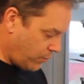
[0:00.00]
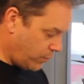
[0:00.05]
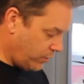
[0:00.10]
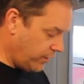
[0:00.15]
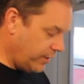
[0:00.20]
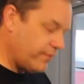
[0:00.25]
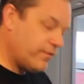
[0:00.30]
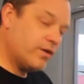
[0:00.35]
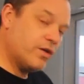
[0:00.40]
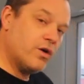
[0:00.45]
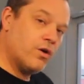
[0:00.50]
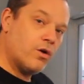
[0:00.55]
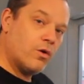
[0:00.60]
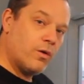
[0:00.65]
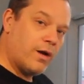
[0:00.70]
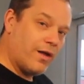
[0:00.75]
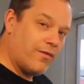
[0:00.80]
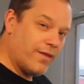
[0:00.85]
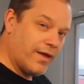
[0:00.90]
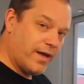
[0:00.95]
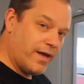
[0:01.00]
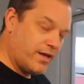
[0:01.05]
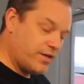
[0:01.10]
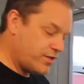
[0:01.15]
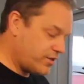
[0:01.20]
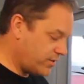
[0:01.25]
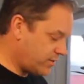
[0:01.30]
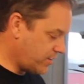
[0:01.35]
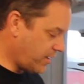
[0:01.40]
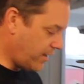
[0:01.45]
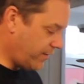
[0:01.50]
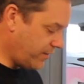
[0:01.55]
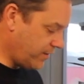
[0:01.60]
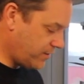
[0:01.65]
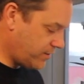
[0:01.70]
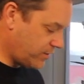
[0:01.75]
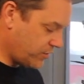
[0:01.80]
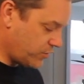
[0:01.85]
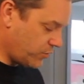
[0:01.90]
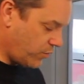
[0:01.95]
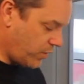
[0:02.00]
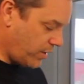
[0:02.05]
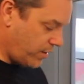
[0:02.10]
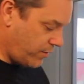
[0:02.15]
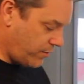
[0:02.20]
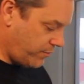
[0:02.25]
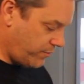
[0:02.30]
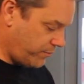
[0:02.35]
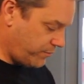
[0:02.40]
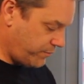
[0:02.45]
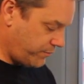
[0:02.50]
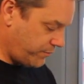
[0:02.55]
We'll even go around the edges on this as well.